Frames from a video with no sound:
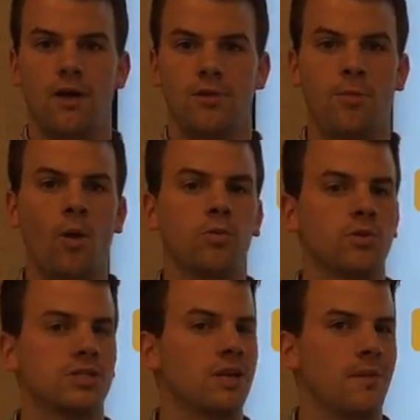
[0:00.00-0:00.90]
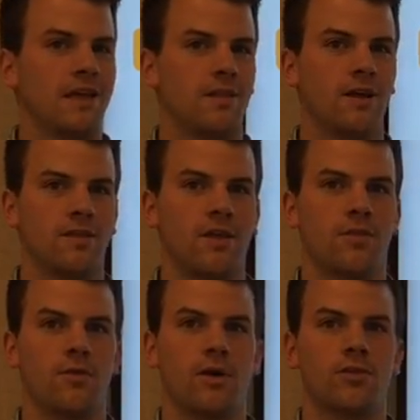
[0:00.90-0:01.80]
spokes, which didn't make a ton of sense
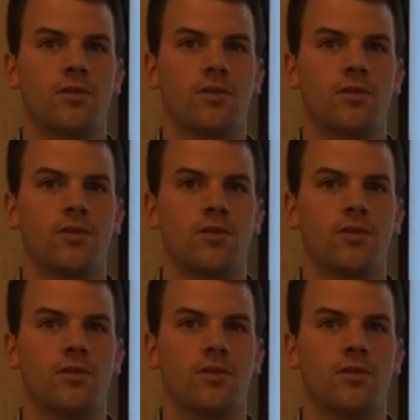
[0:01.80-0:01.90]
to us.